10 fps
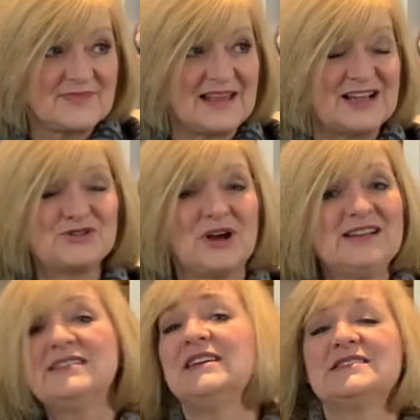I tried
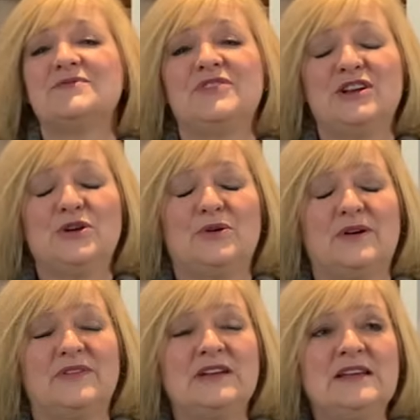to get some video
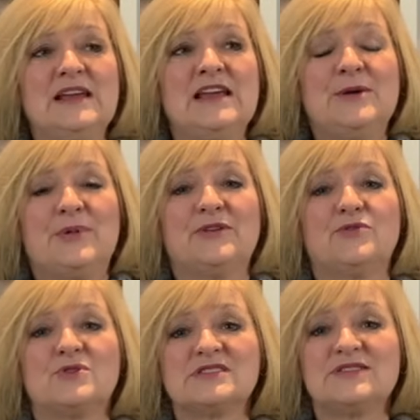of it, but of
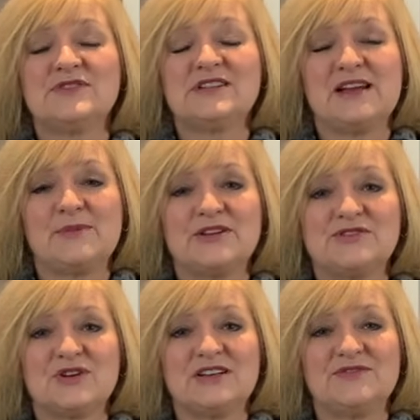course, every time I
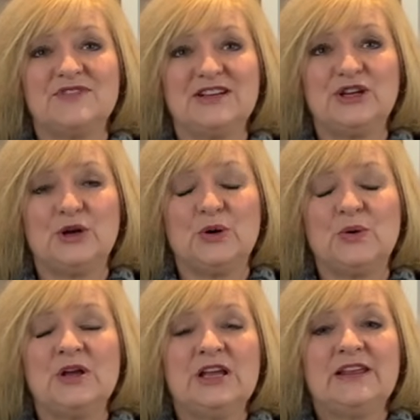tried to video,